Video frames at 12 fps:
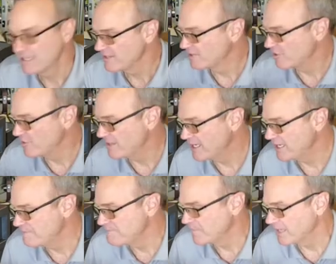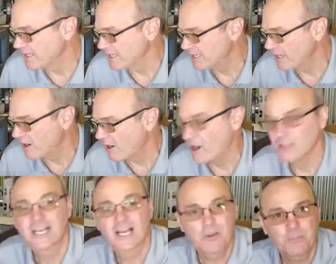So the
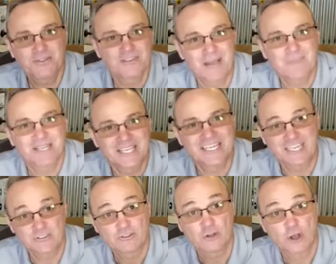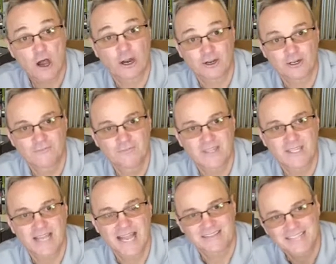all-encompassed time to get in is longer
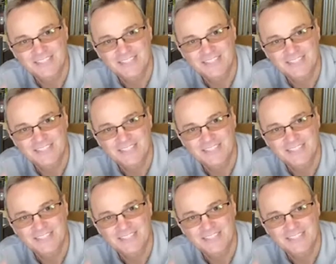than that.